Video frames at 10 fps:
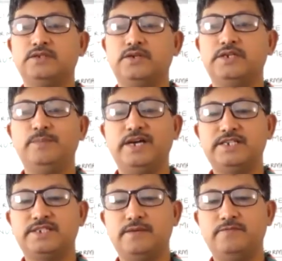So it
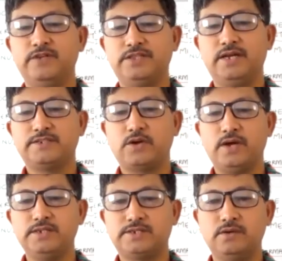mixes up with the
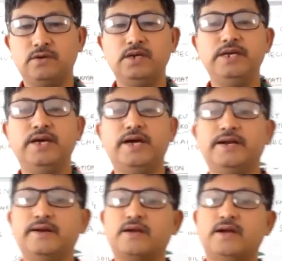soil slowly and